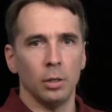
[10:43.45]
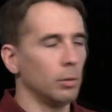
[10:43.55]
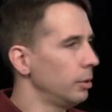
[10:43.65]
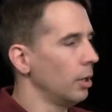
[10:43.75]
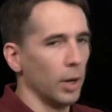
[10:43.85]

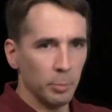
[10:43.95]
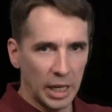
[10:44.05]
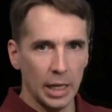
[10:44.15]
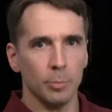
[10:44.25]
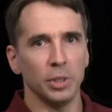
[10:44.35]
Well, no, M
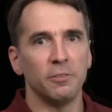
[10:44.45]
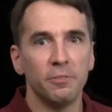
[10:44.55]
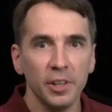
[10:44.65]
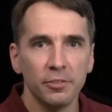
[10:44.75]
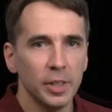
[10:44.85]
can't be
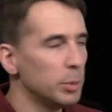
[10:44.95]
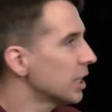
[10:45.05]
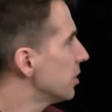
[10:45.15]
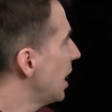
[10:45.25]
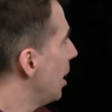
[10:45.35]
fifty
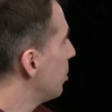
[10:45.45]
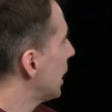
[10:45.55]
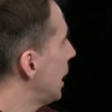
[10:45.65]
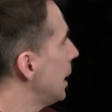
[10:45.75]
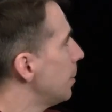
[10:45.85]
because M
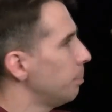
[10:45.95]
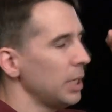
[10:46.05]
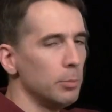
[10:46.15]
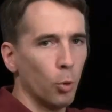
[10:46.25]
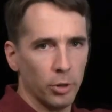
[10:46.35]
can't
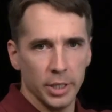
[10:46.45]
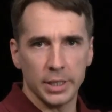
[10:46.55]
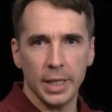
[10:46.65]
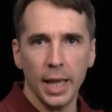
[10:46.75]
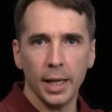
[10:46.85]
be more than
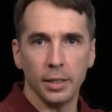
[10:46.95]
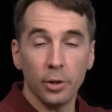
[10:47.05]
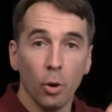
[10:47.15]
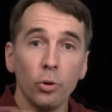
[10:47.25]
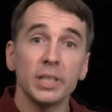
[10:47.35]
ten.
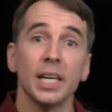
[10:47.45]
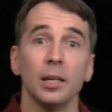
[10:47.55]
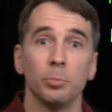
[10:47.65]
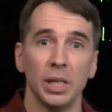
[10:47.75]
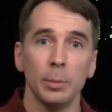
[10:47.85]
There are only
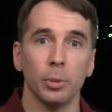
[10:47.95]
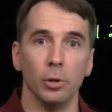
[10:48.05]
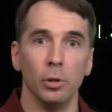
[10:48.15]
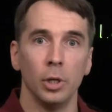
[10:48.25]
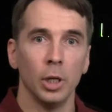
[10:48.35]
ten
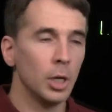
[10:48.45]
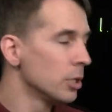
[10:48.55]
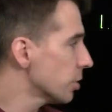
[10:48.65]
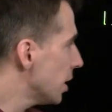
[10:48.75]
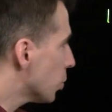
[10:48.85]
people.
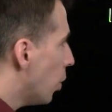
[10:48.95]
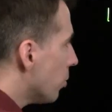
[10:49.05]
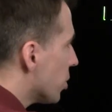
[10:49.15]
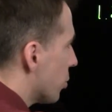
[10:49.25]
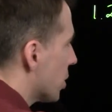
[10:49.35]
So that's one
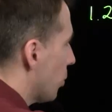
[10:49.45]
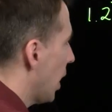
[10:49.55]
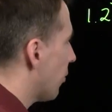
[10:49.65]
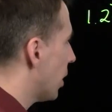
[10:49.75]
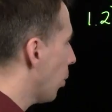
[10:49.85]
restriction we
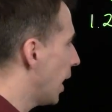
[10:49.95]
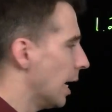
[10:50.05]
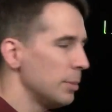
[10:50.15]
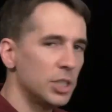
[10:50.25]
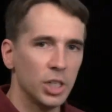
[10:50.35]
have right away.
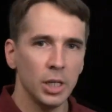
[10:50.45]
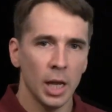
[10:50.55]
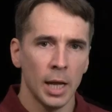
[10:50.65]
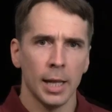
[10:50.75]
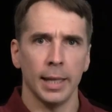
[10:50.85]
M and G,
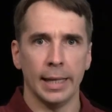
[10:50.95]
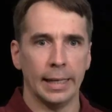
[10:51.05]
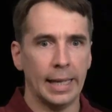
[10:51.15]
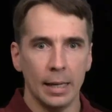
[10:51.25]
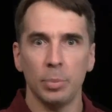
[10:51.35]
they
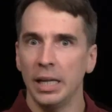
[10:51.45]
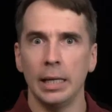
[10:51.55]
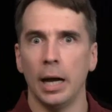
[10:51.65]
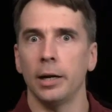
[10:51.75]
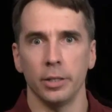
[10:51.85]
can't be any
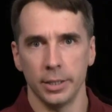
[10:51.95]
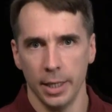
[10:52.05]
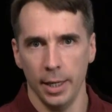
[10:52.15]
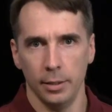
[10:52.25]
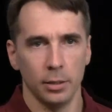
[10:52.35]
higher than ten.